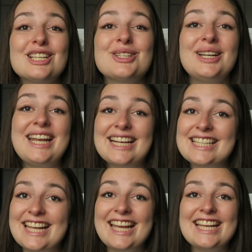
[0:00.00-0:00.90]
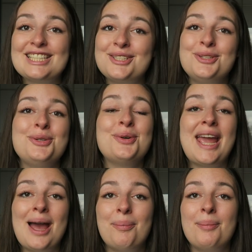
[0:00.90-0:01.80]
So the next thing is to do
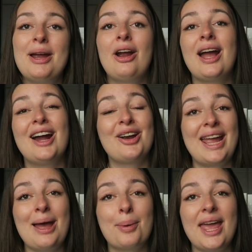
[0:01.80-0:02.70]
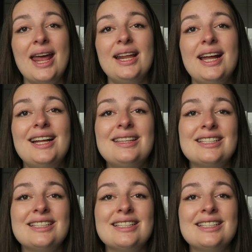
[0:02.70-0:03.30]
Camp America or Camp Canada.